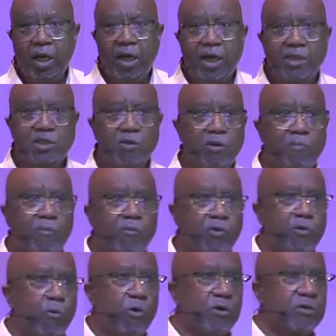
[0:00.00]
And so the,
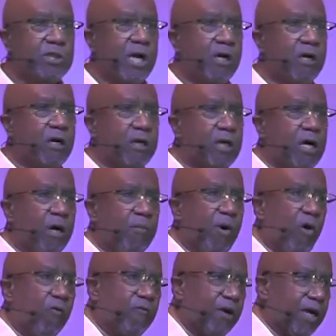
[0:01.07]
the words aren't going to come
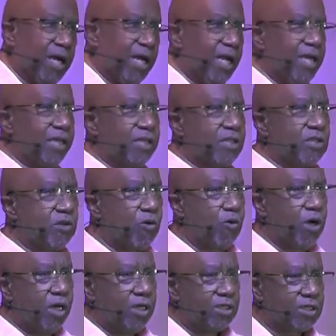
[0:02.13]
overhead. So
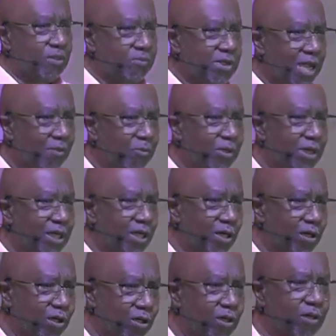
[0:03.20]
sometimes we get a
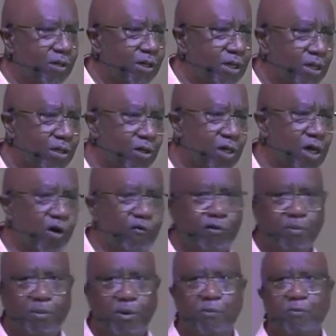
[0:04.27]
little, little
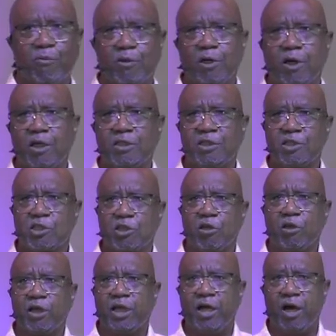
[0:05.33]
comfortable uh, just
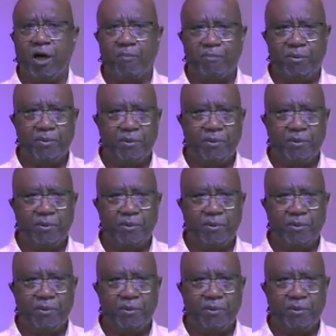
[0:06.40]
looking up.